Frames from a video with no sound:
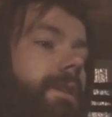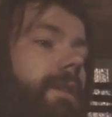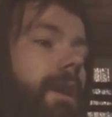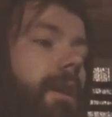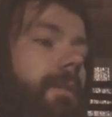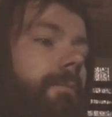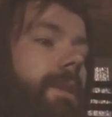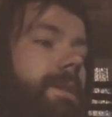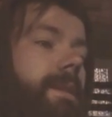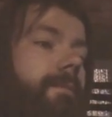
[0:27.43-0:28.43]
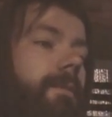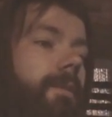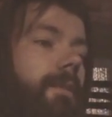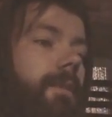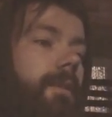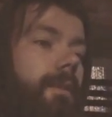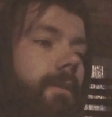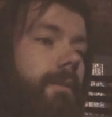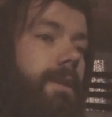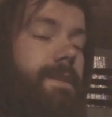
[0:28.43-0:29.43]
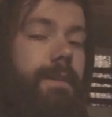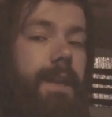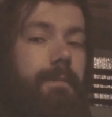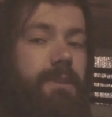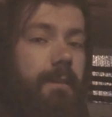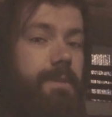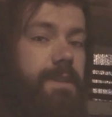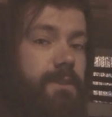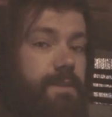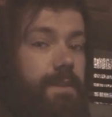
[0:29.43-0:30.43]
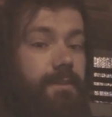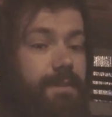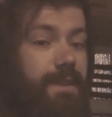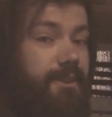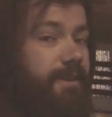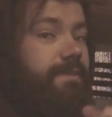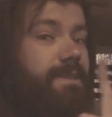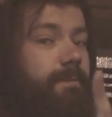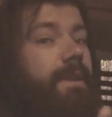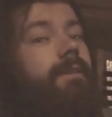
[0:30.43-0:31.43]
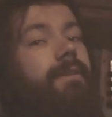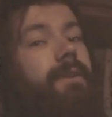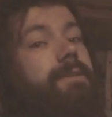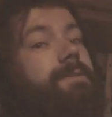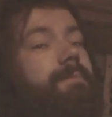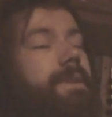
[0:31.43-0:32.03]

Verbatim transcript: Um, except for it's not the camshaft position sensor because I actually have a spare of those